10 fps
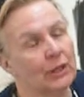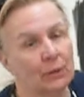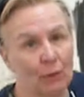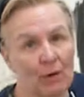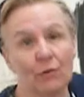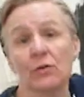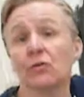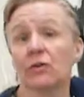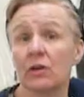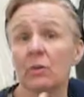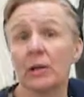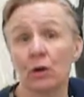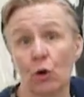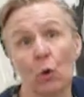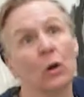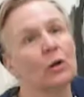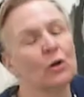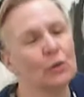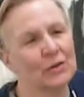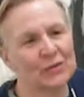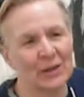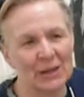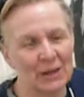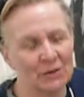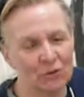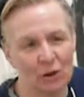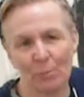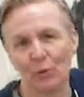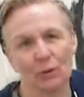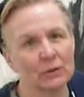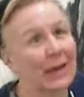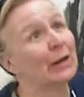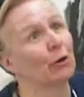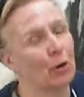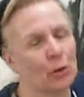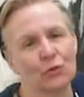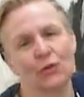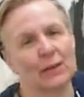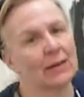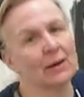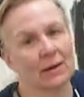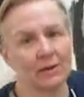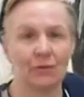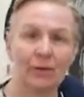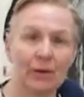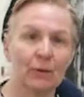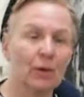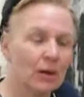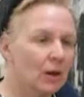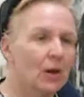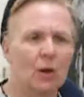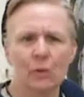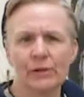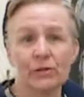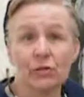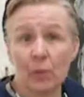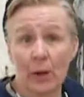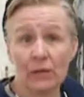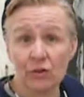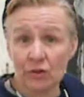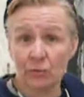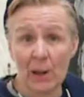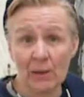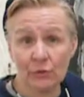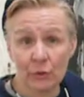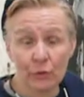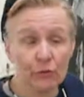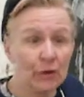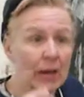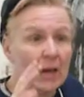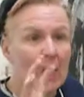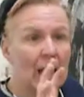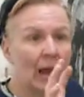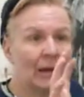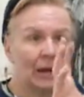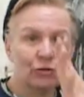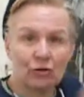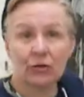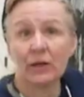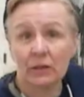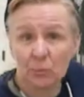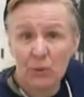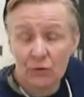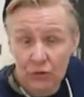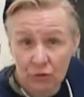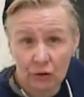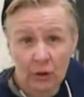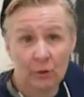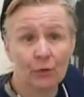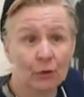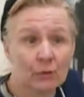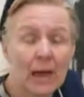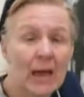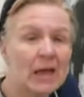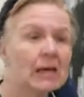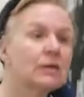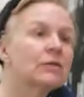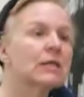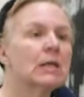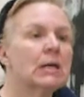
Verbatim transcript: The reference was going to be a girl who was in a jumper later hoseny kind of thing, with these great suspenders, and I just liked the position of her legs,